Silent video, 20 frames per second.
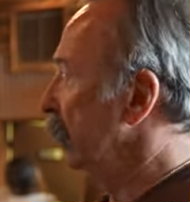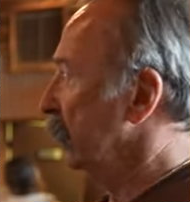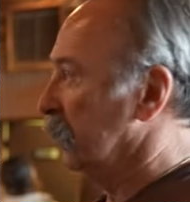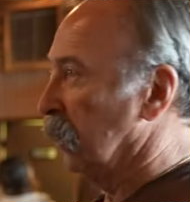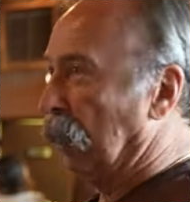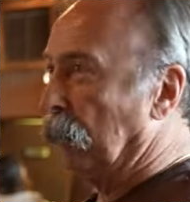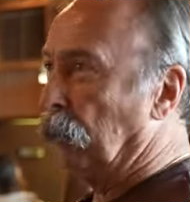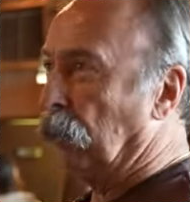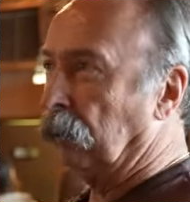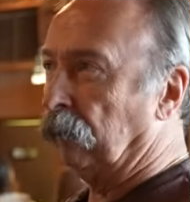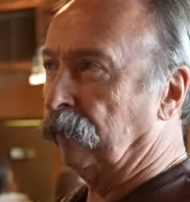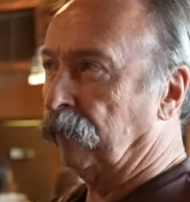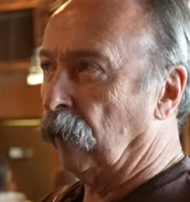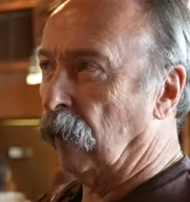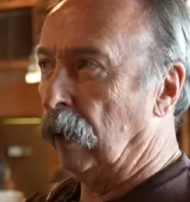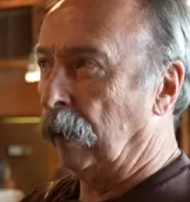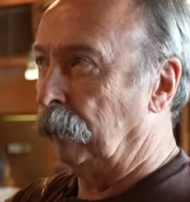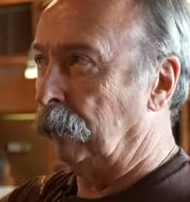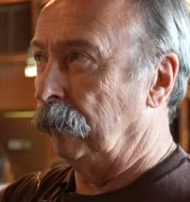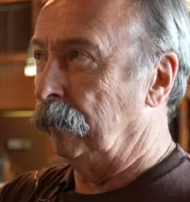Summer
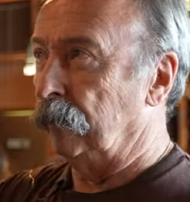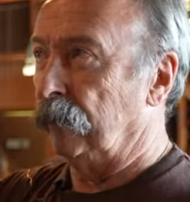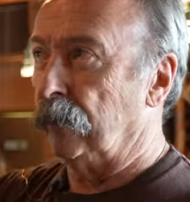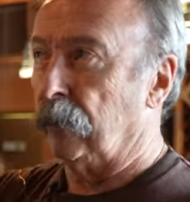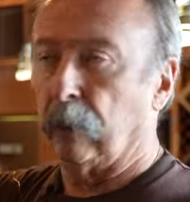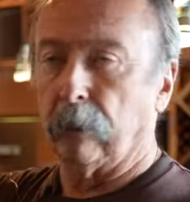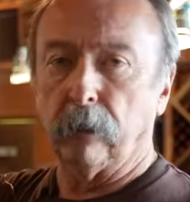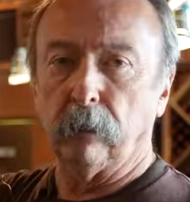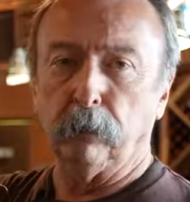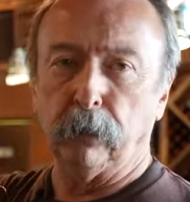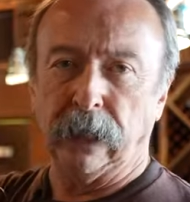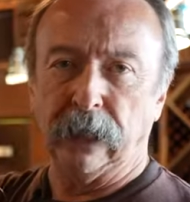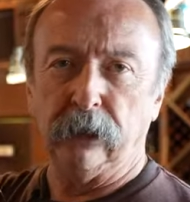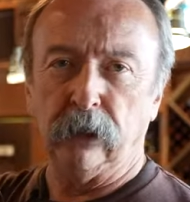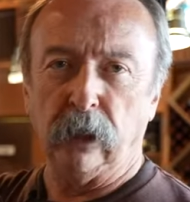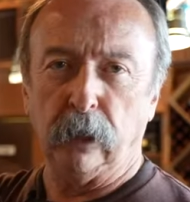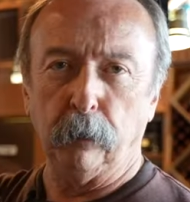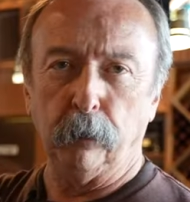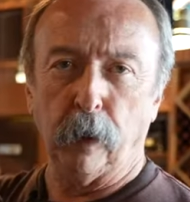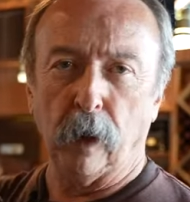from
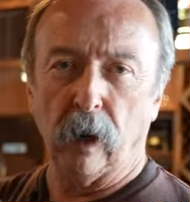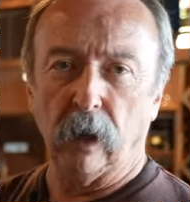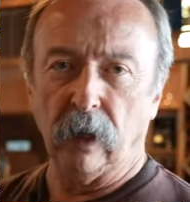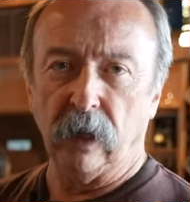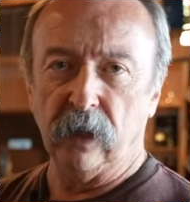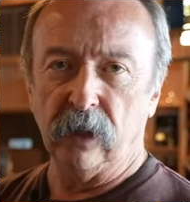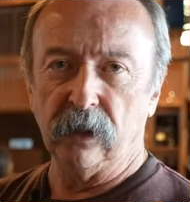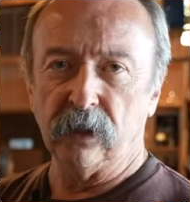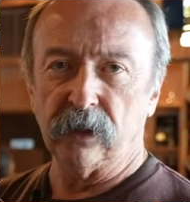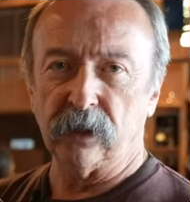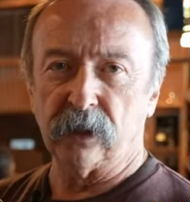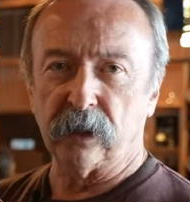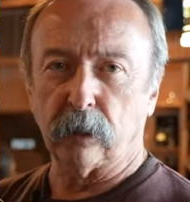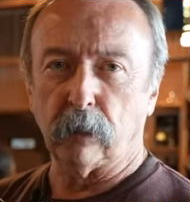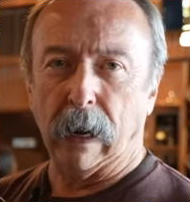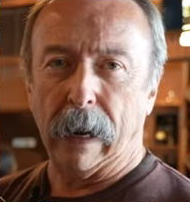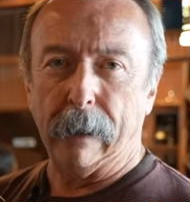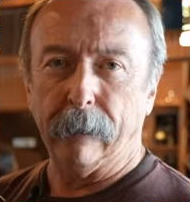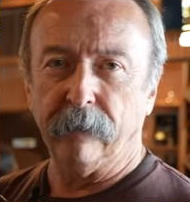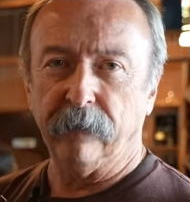blending parties,
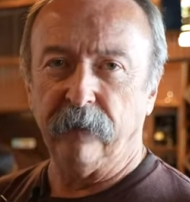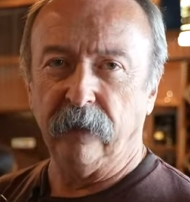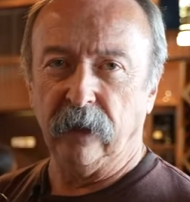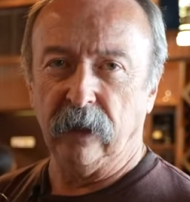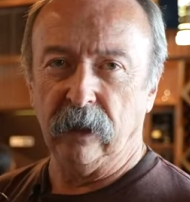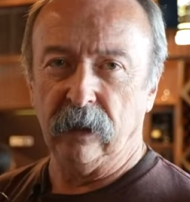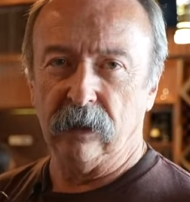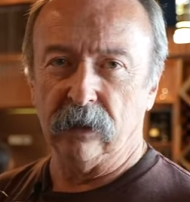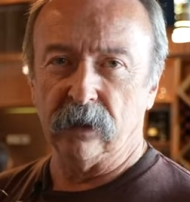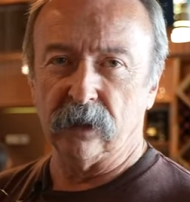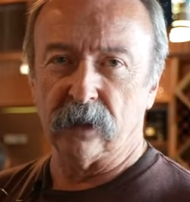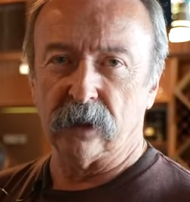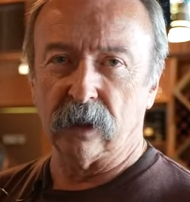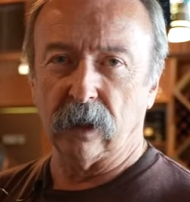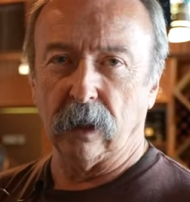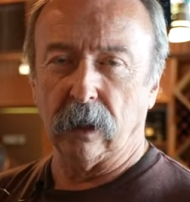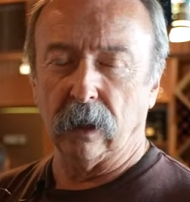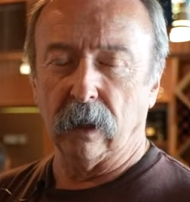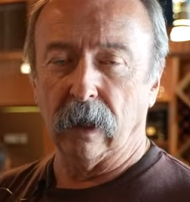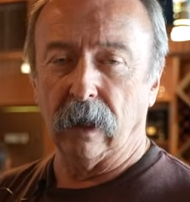crab feeds,
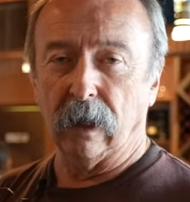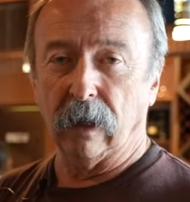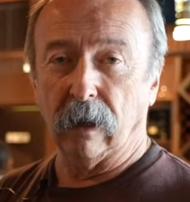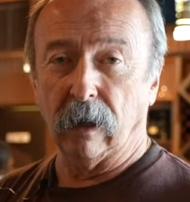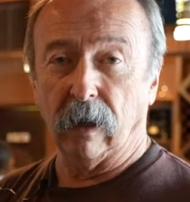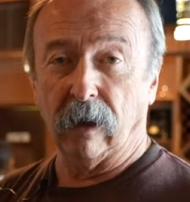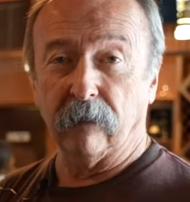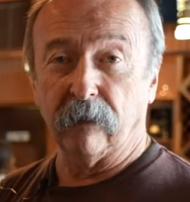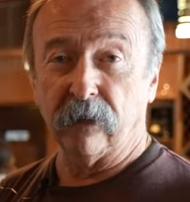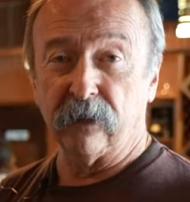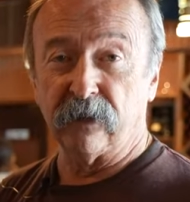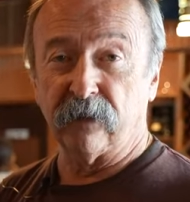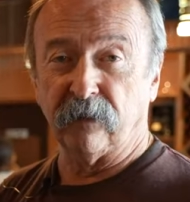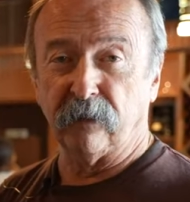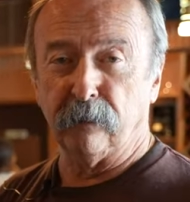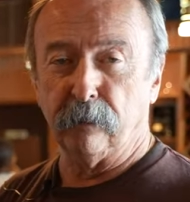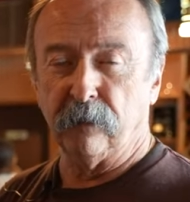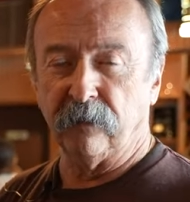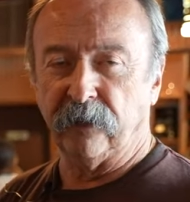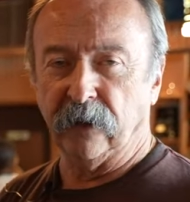uh, harvest
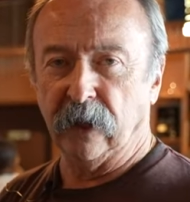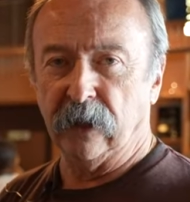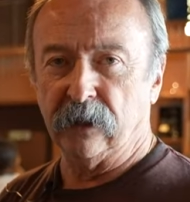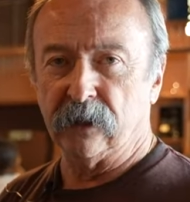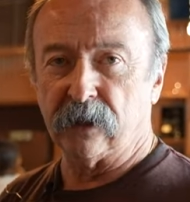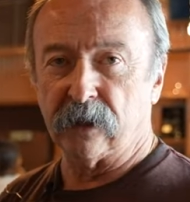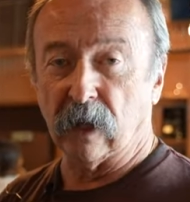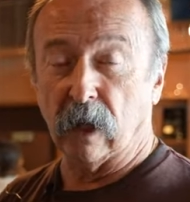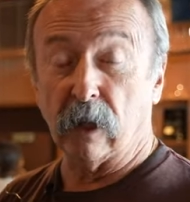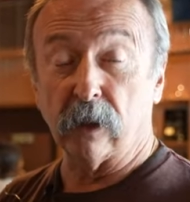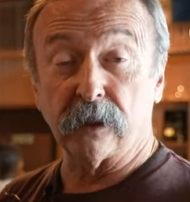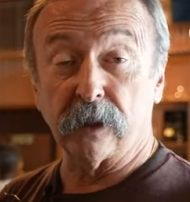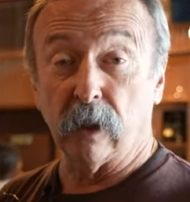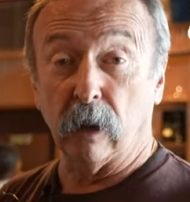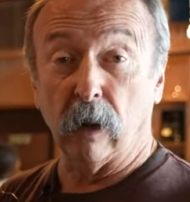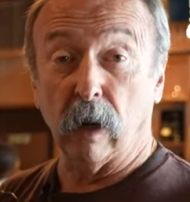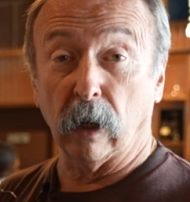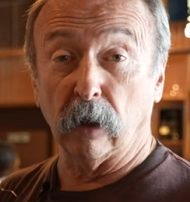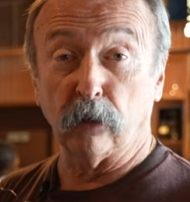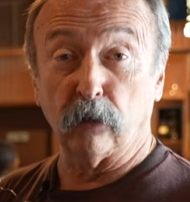feasts, also
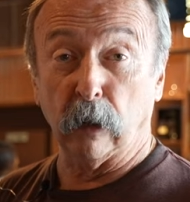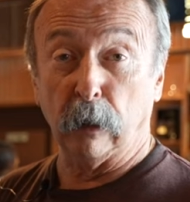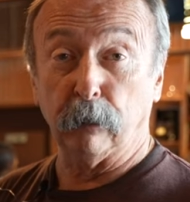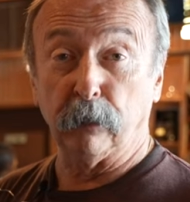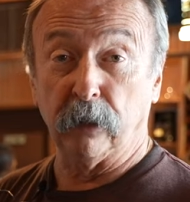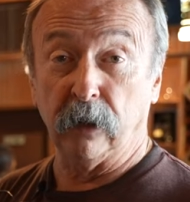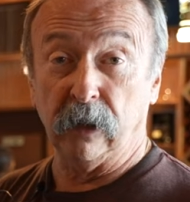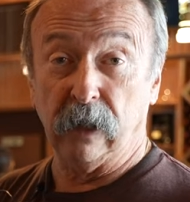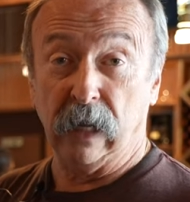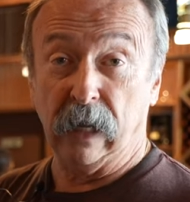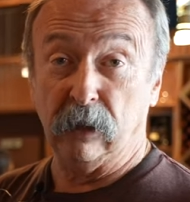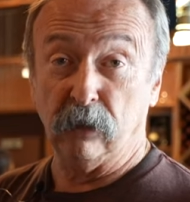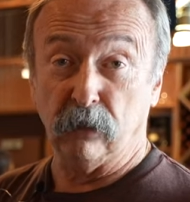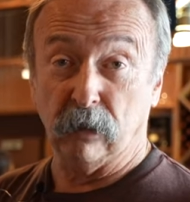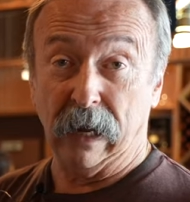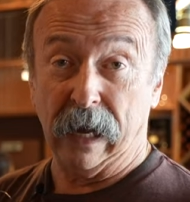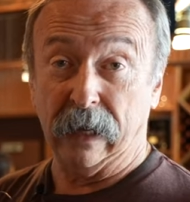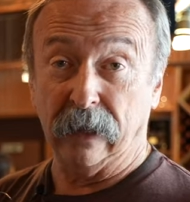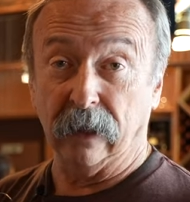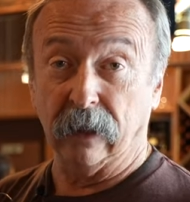our trip to the
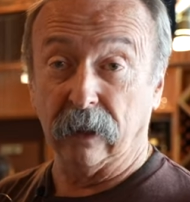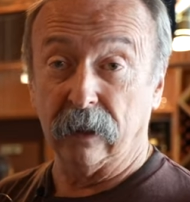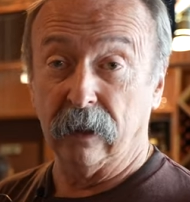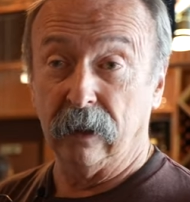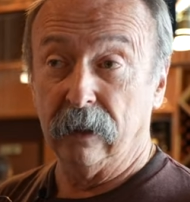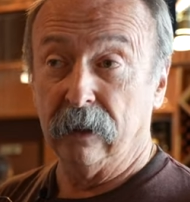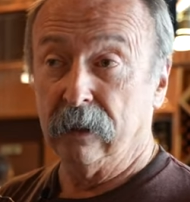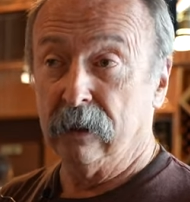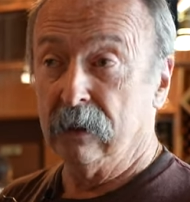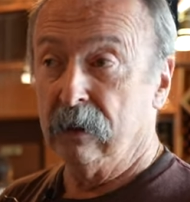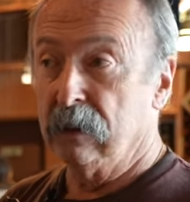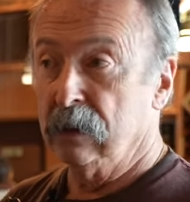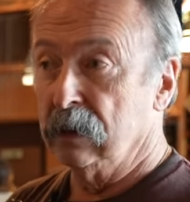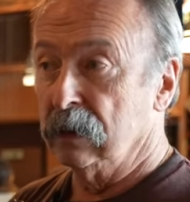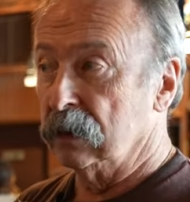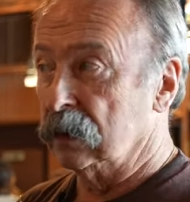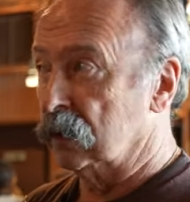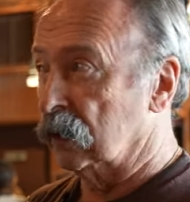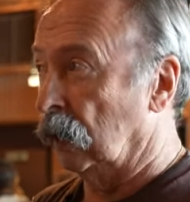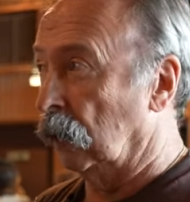Adriatic.
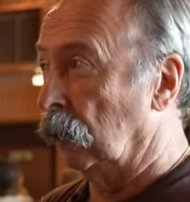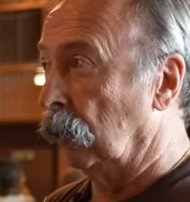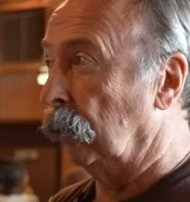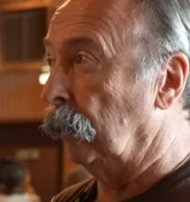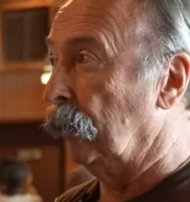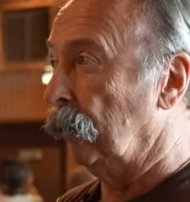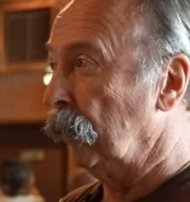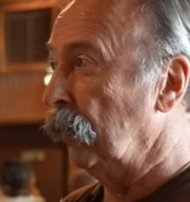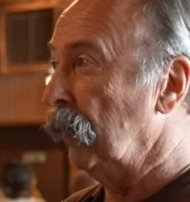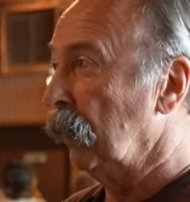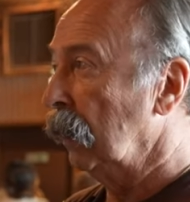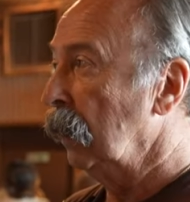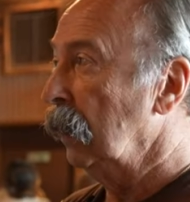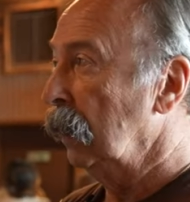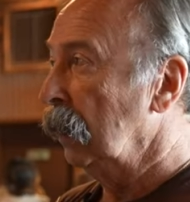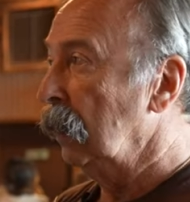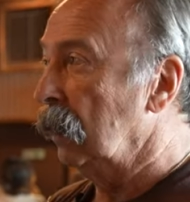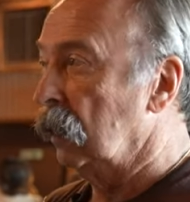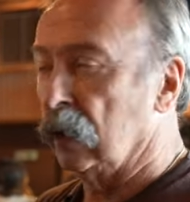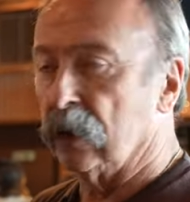So
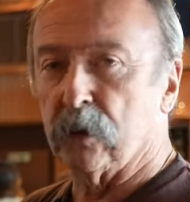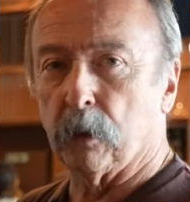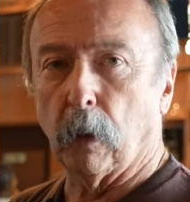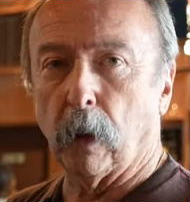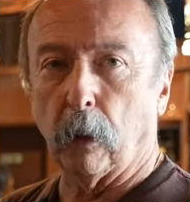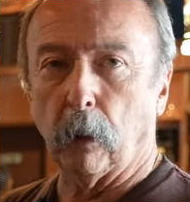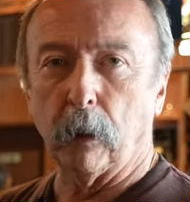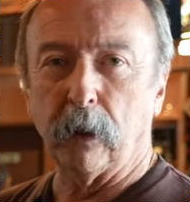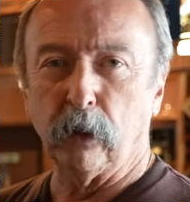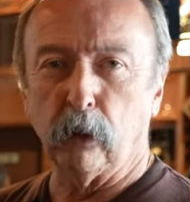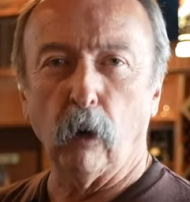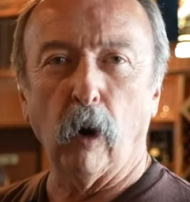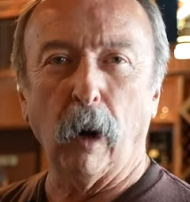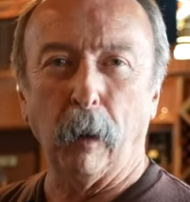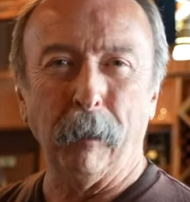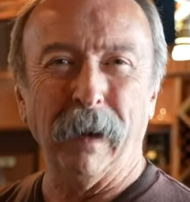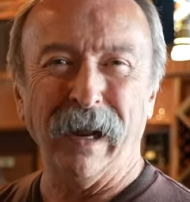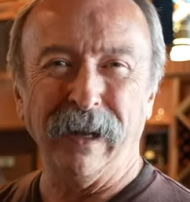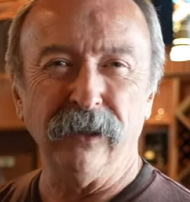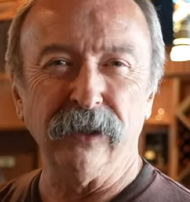it's where we do
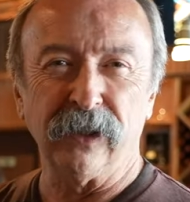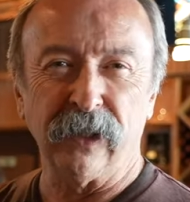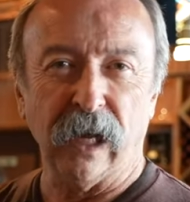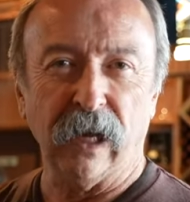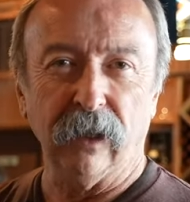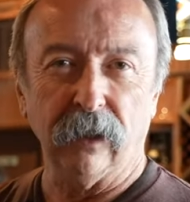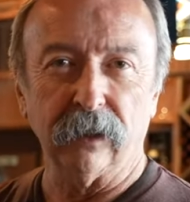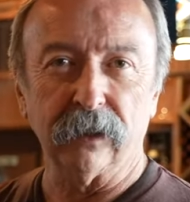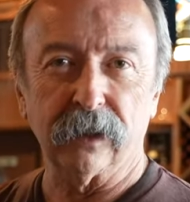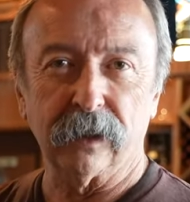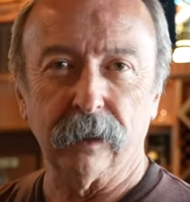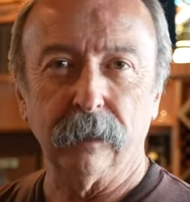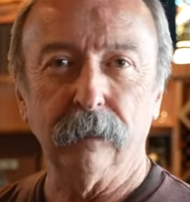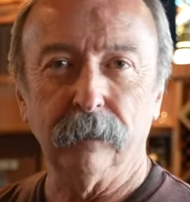our main sales.